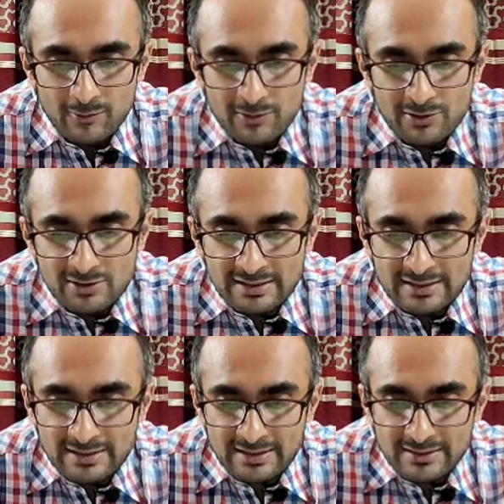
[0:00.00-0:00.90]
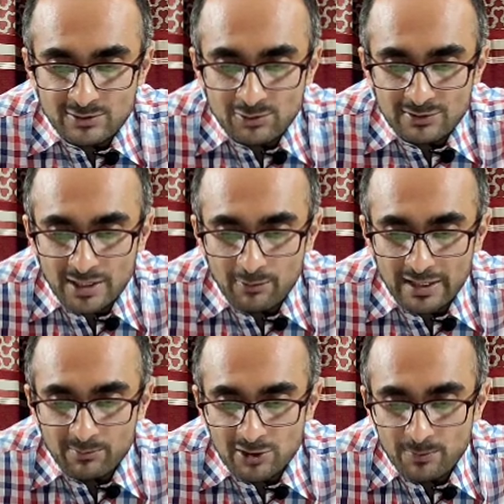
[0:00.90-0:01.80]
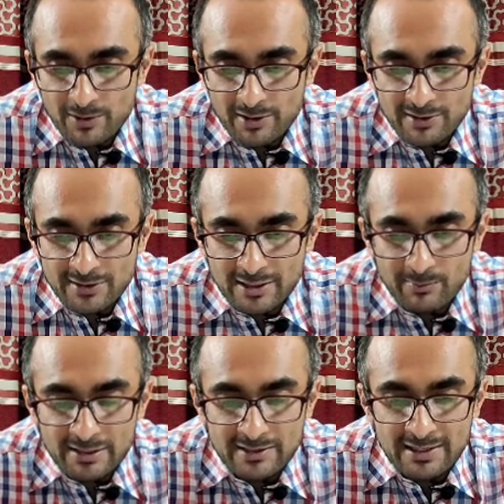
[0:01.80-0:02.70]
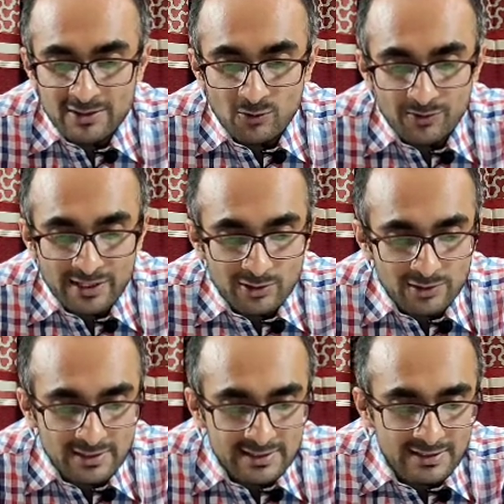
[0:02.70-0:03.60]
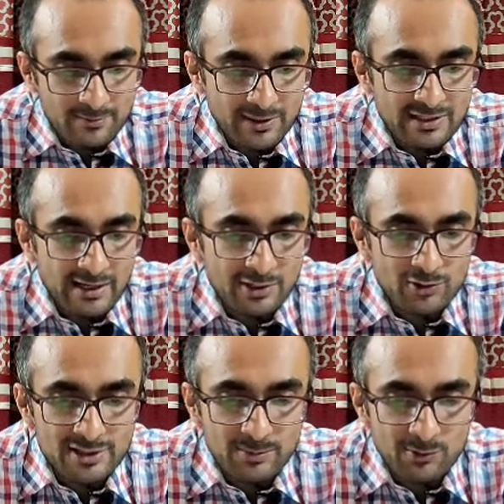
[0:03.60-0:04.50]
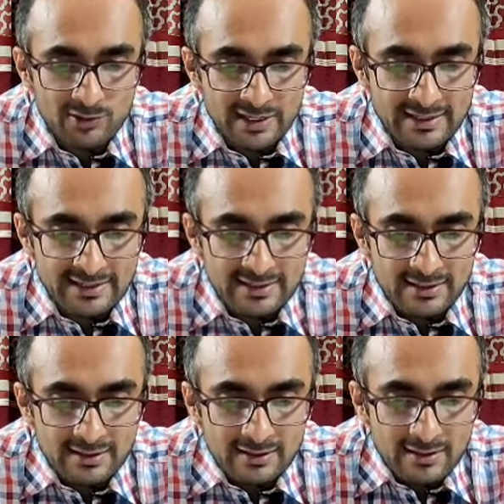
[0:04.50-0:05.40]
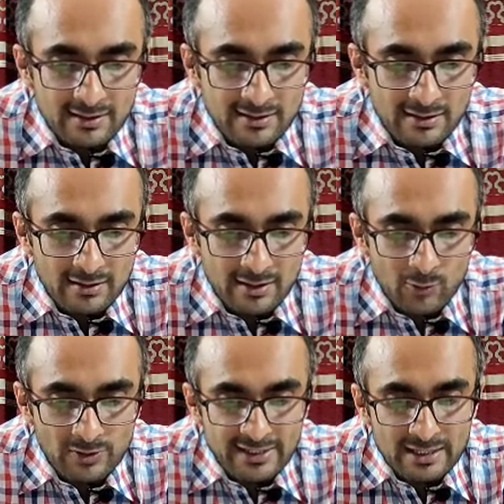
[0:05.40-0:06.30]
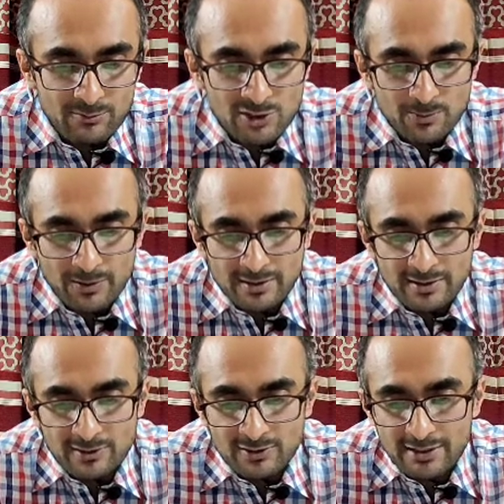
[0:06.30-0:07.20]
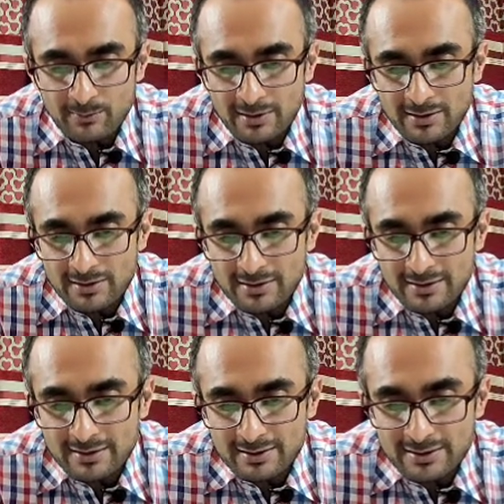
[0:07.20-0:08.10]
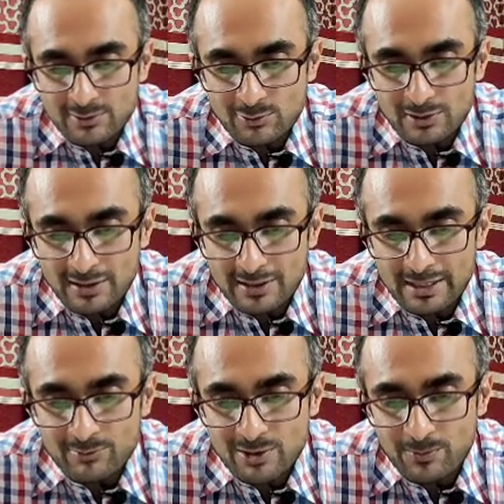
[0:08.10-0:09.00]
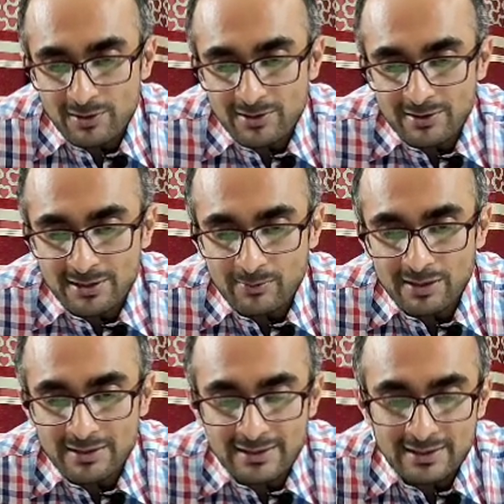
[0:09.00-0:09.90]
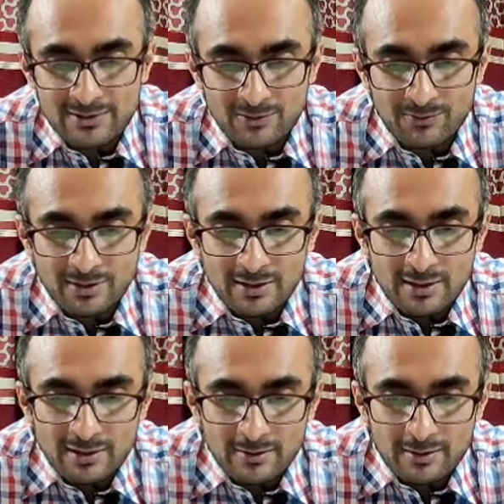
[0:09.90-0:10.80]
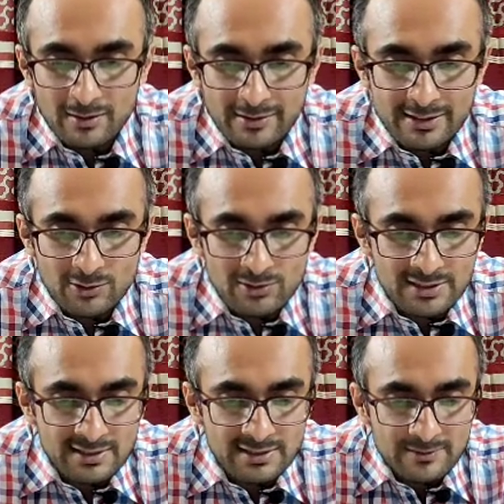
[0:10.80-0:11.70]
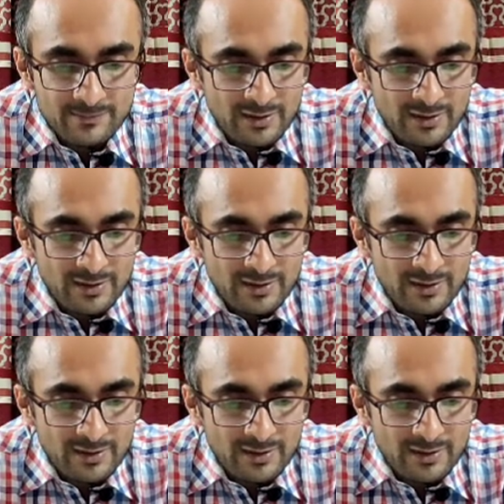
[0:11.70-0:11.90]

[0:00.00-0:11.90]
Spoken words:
which is increased to 7 mg per 100 ml in case of ketosis. Beta-hydroxybutyrate around 8 mg per 100 ml, increased to 30 mg per 100 ml in case of ketosis.